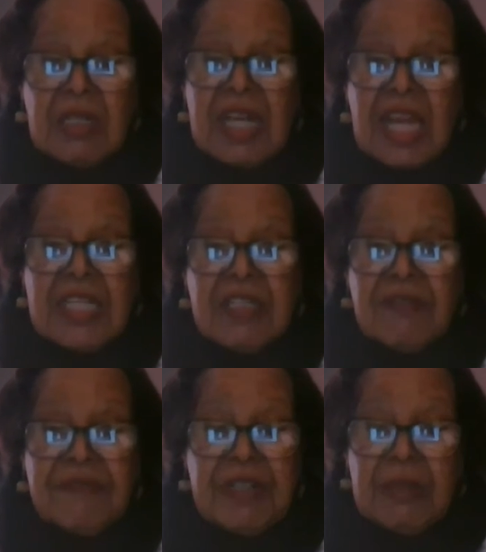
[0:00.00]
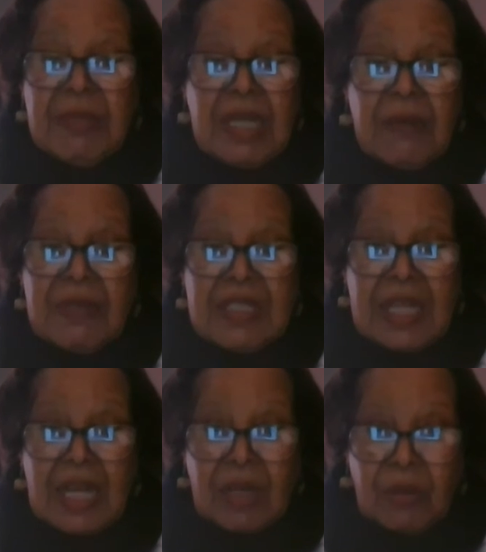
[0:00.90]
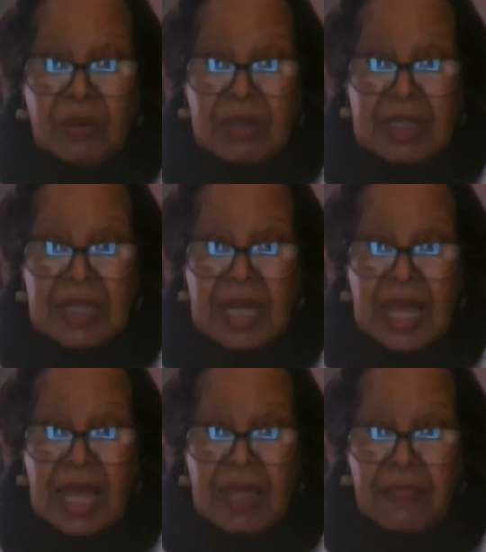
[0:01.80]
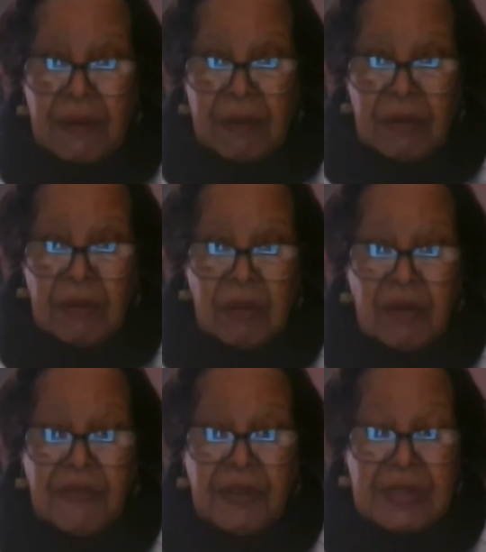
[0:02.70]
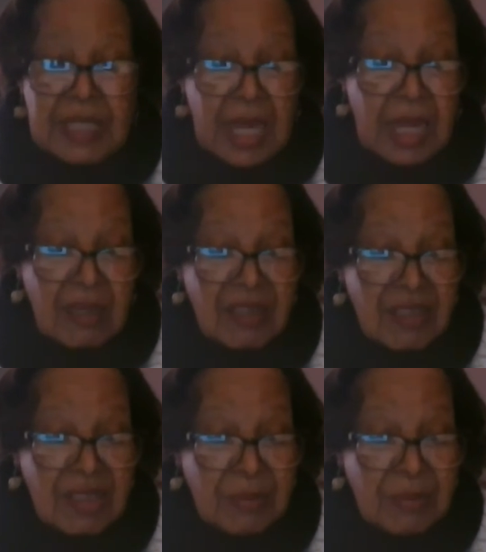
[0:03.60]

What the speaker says: National Freedom Day was not on either of those calendars.